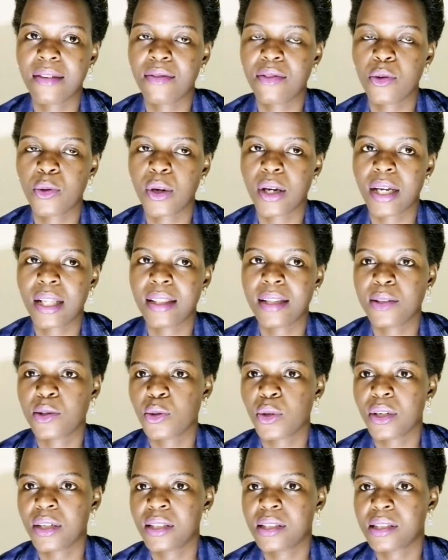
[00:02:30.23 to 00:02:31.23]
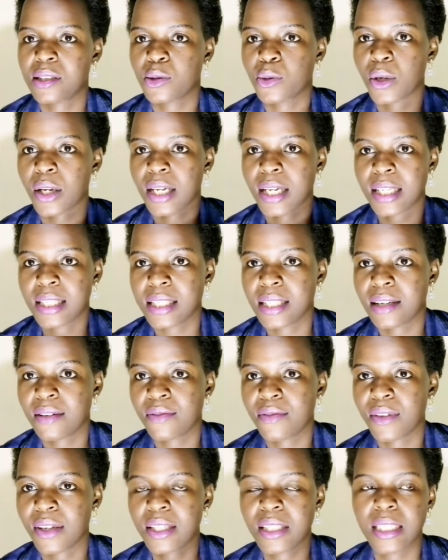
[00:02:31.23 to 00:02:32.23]
everywhere, the tourists were getting
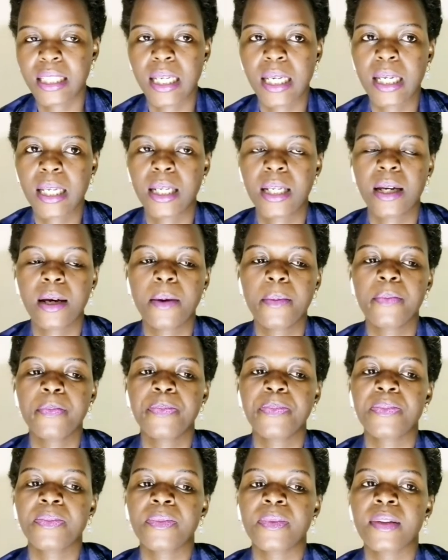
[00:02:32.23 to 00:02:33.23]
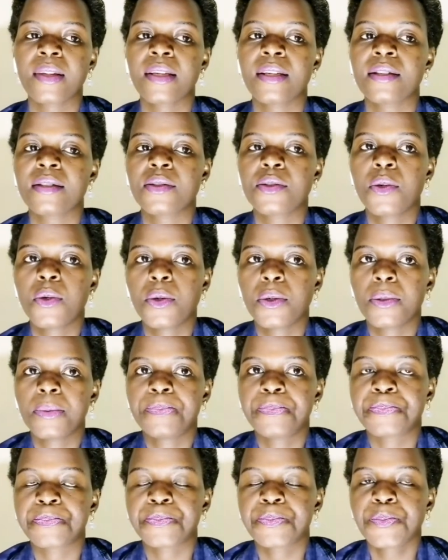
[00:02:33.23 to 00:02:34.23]
infected. So